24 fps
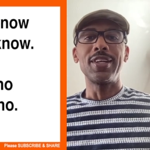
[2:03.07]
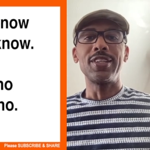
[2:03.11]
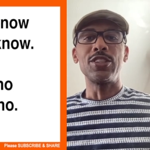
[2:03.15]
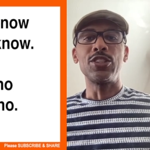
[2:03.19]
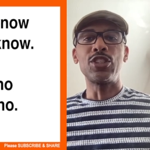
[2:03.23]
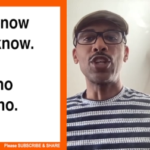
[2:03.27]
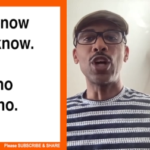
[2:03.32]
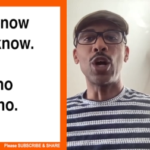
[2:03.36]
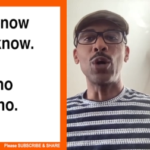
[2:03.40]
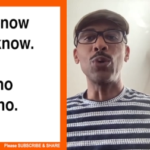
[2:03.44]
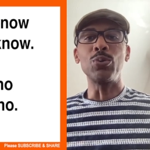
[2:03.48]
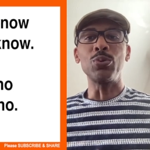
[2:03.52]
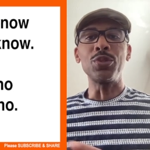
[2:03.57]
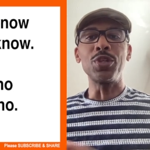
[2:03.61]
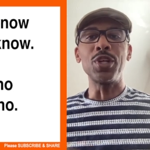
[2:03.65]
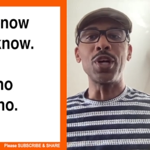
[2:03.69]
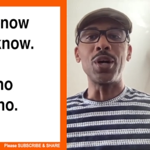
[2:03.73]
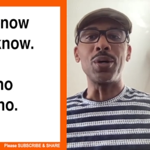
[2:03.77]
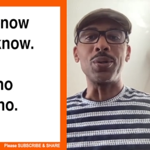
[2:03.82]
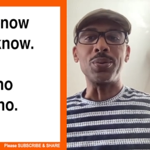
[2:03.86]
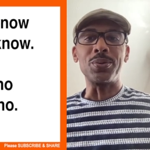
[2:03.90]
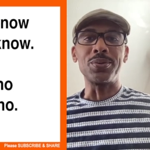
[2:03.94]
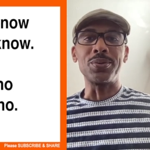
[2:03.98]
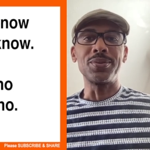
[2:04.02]
Don't
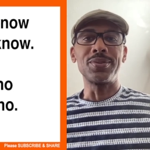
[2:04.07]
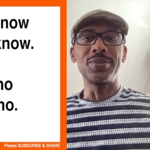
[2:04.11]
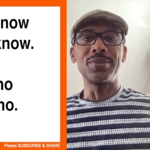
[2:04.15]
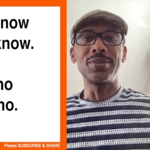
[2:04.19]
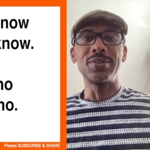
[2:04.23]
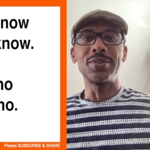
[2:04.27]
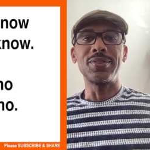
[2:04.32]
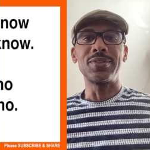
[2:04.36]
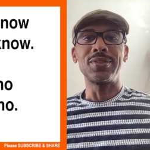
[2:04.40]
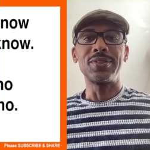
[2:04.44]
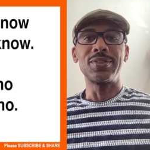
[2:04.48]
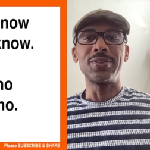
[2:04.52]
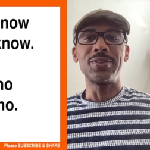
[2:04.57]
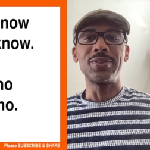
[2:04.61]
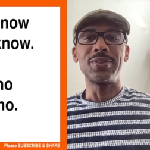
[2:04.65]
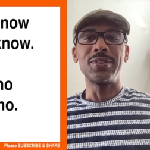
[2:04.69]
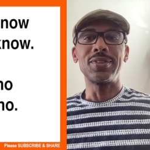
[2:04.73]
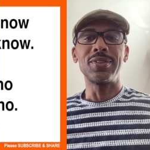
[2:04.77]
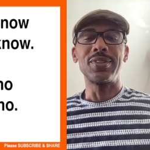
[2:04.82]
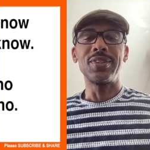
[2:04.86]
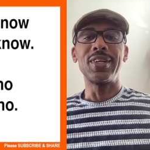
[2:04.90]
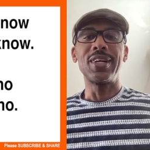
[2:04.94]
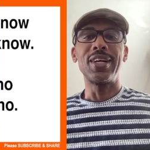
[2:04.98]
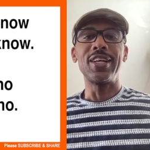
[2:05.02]
know.
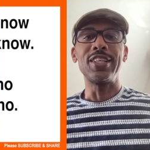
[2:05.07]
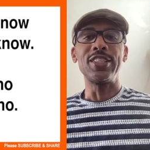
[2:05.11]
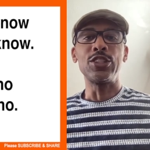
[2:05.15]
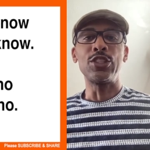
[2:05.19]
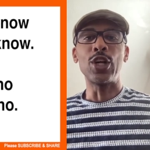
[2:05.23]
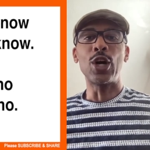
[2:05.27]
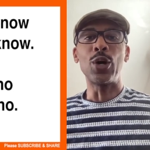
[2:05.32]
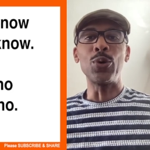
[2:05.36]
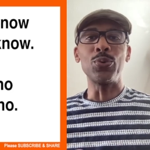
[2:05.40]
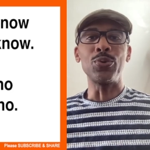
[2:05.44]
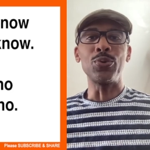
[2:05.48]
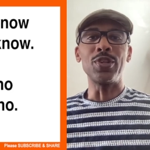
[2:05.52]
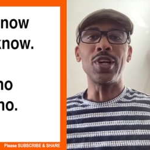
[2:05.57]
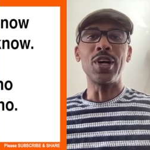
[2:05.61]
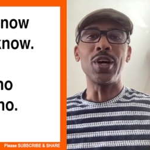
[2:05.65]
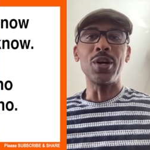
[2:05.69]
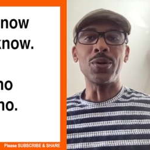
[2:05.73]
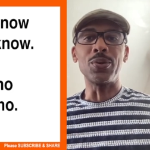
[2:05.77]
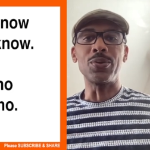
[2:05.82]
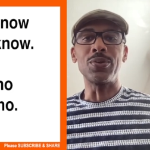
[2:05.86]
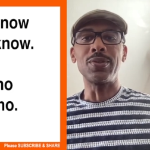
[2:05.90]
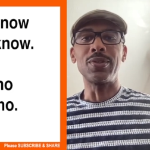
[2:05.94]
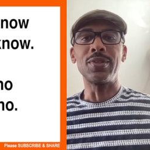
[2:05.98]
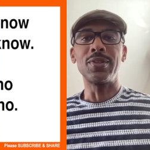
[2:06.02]
Don't
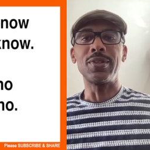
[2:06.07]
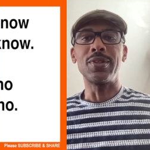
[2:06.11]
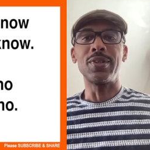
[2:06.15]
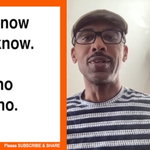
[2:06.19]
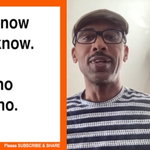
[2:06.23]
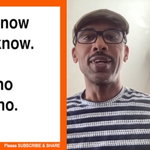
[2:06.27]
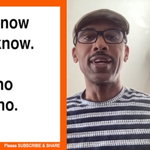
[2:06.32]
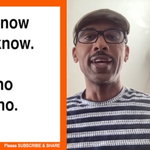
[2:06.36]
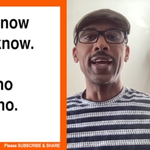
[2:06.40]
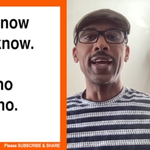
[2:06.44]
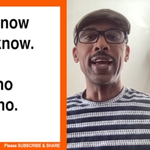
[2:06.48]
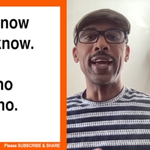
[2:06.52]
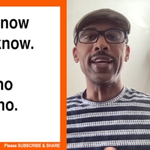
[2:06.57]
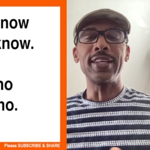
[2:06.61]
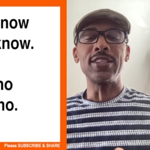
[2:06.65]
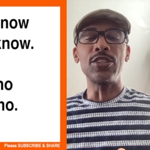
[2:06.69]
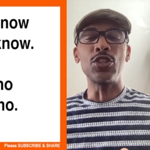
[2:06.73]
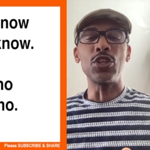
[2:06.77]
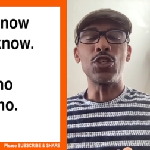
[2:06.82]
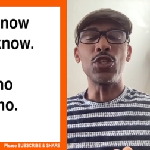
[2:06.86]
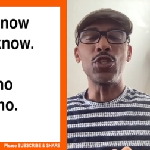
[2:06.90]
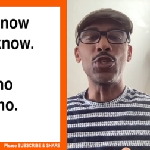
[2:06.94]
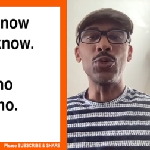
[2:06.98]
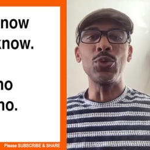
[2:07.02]
know. And
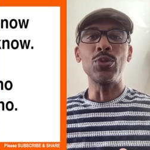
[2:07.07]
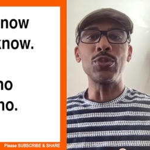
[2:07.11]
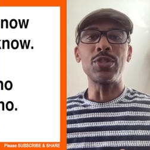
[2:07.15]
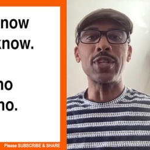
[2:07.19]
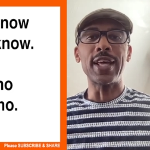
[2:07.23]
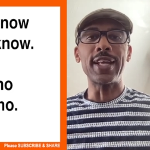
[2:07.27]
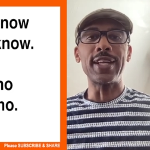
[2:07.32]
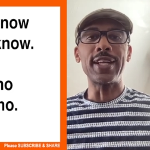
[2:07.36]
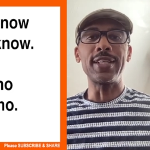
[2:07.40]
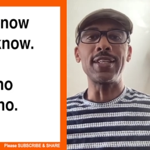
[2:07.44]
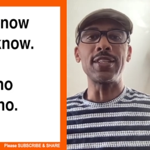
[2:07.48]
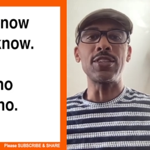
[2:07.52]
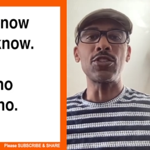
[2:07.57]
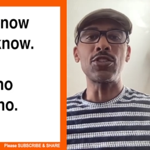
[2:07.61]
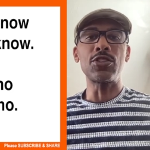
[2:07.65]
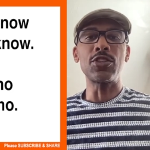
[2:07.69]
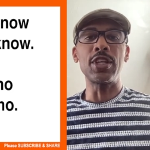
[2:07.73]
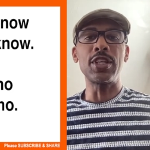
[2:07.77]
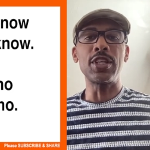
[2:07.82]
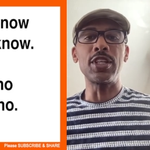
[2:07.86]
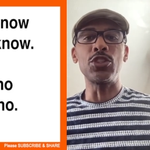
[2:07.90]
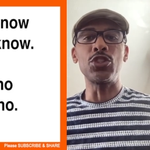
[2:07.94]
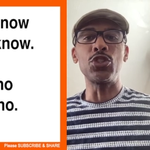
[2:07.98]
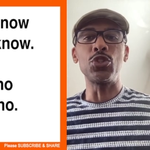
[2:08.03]
to use that in a
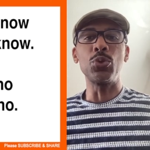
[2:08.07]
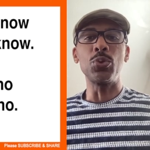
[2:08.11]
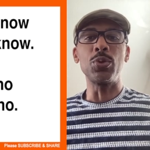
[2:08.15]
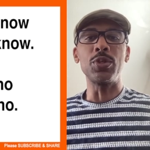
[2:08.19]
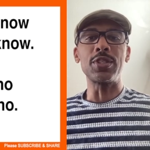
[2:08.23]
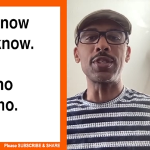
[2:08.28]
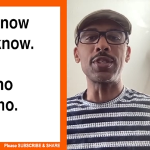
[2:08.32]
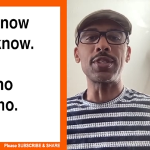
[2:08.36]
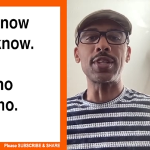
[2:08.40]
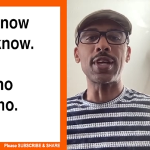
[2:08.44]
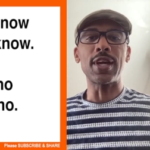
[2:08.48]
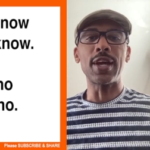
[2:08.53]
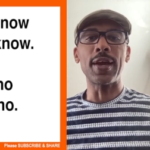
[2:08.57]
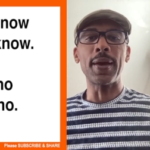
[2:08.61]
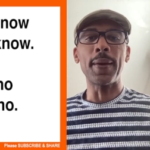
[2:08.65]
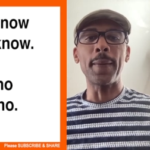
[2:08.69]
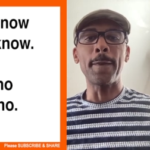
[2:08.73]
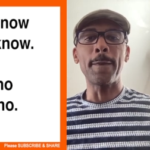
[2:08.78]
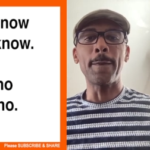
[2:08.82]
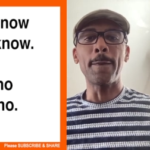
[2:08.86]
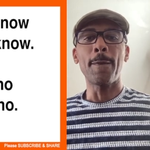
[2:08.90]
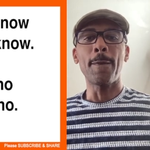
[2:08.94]
sentence, you would say,